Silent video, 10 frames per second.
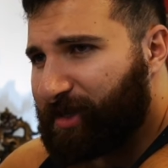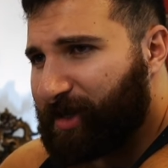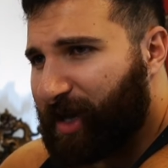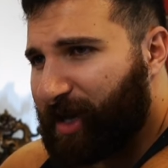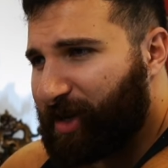
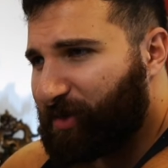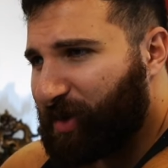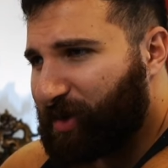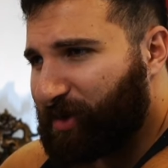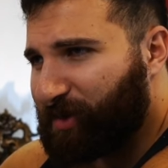is that no.
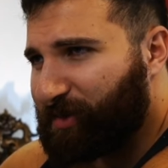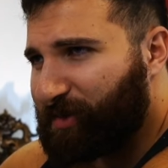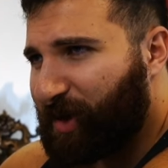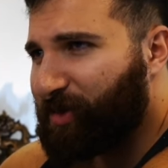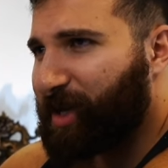anywhere? Or?
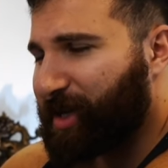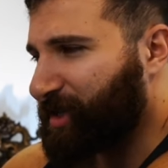Okay.